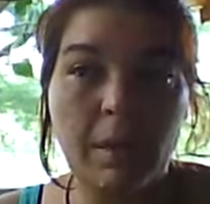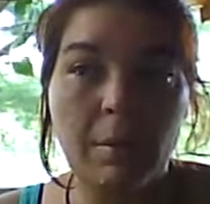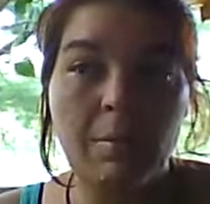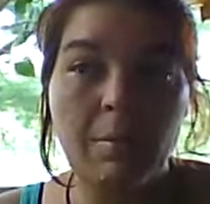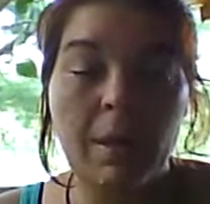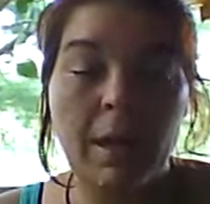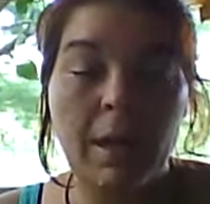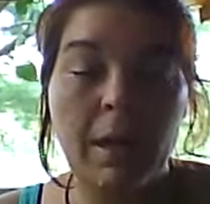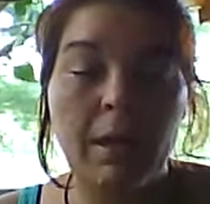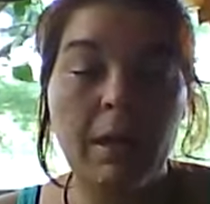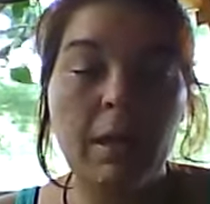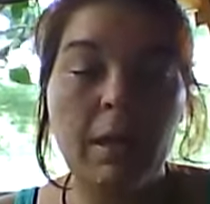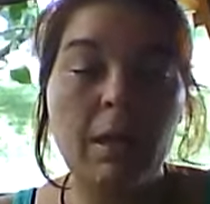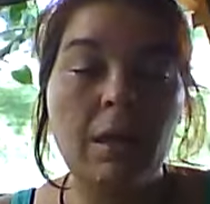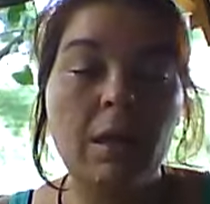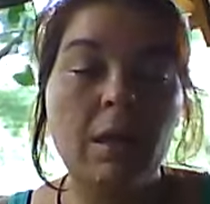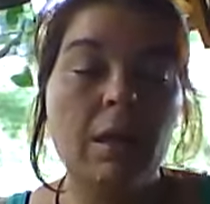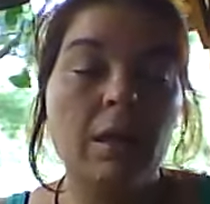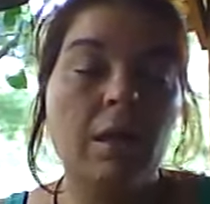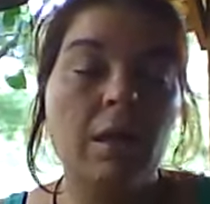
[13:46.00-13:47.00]
But
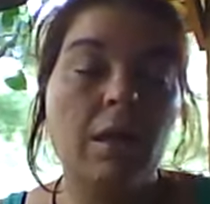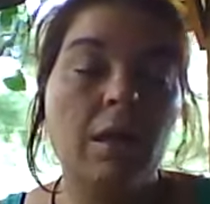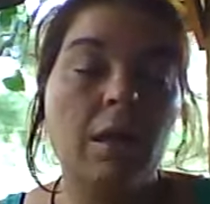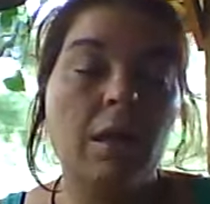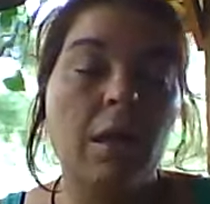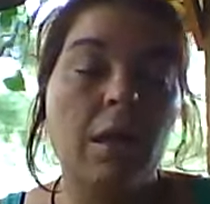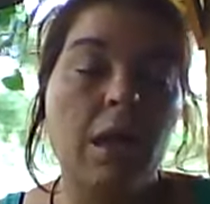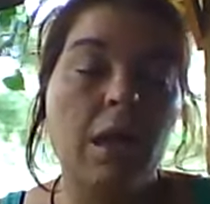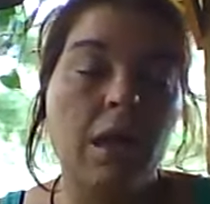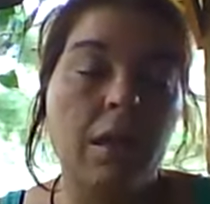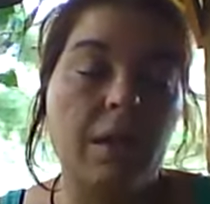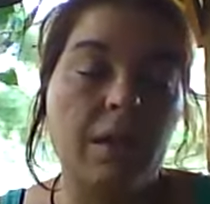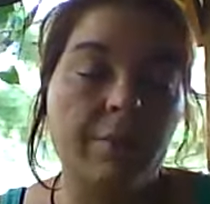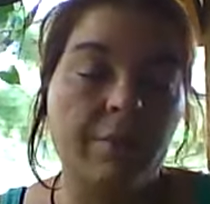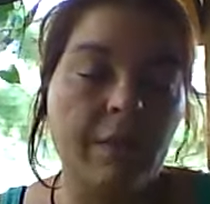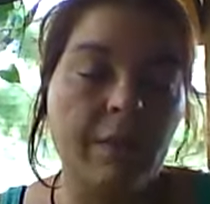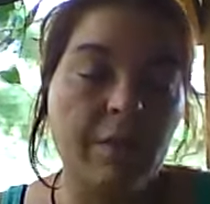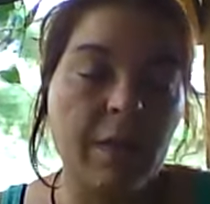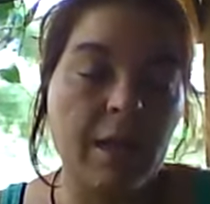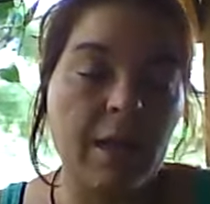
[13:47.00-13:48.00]
I love
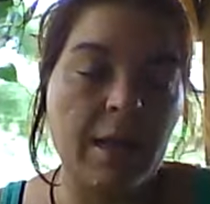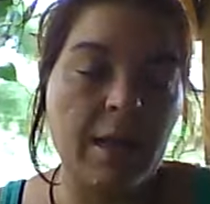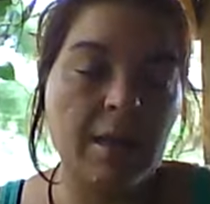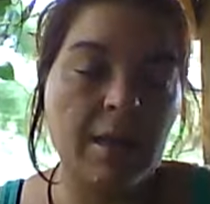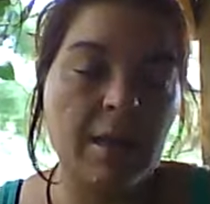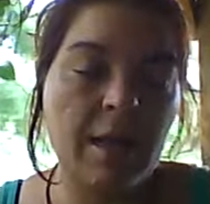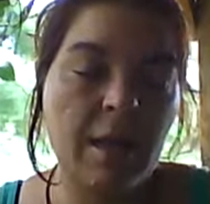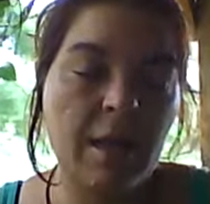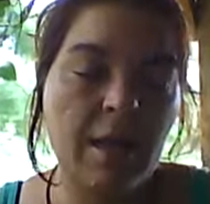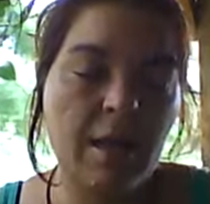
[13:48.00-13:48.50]
you guys.